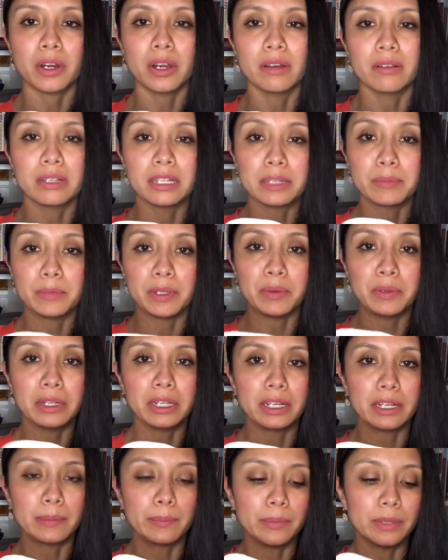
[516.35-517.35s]
probably maybe
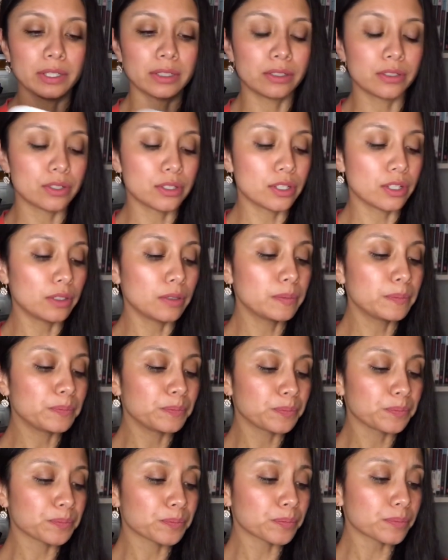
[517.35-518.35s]
like a month or so,
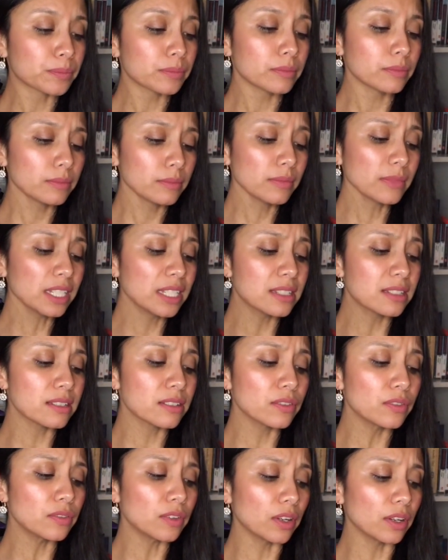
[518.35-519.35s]
and
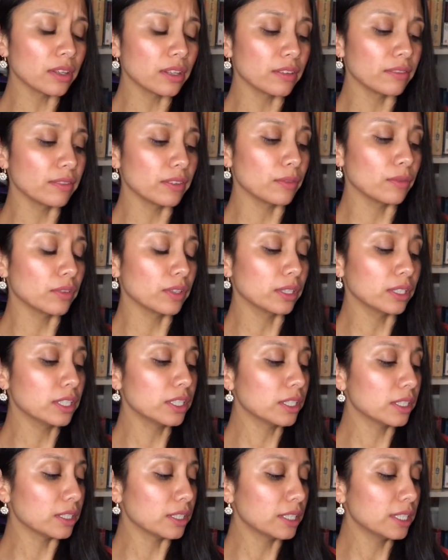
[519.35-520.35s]
so far they've been really
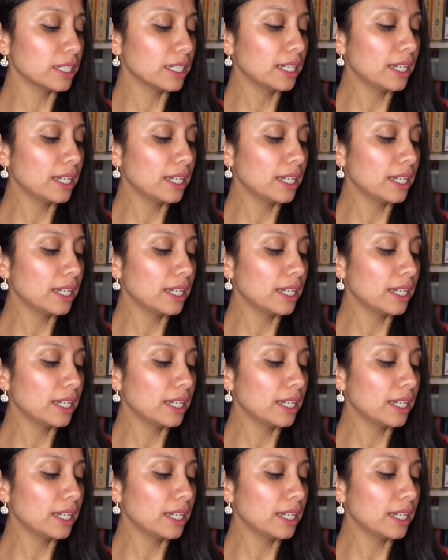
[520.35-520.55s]
good.